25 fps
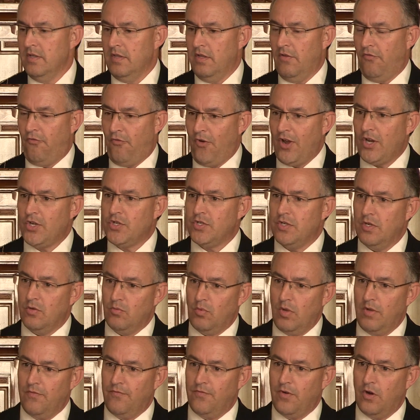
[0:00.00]
The
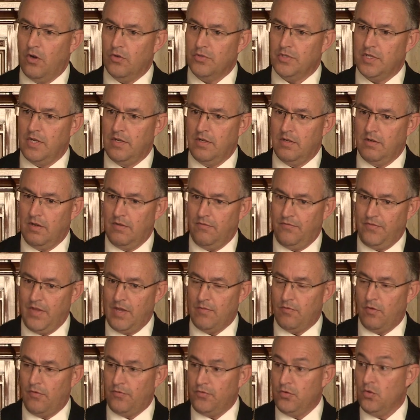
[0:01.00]
fraction will vote in
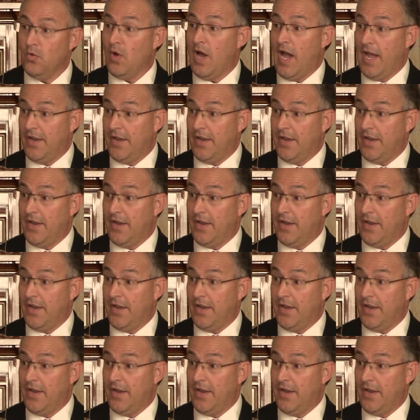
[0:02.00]
favor of you.